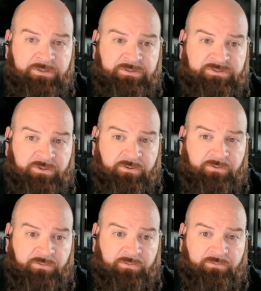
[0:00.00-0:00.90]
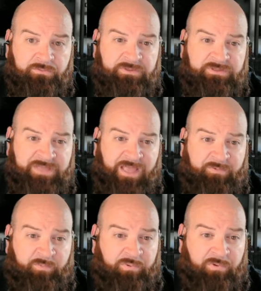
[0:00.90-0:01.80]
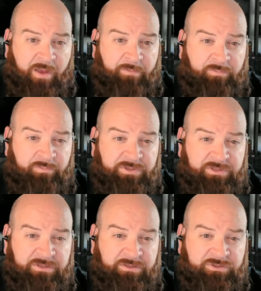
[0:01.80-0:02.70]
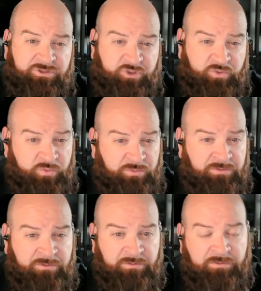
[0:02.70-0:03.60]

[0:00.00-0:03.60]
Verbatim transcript: So this happened probably June,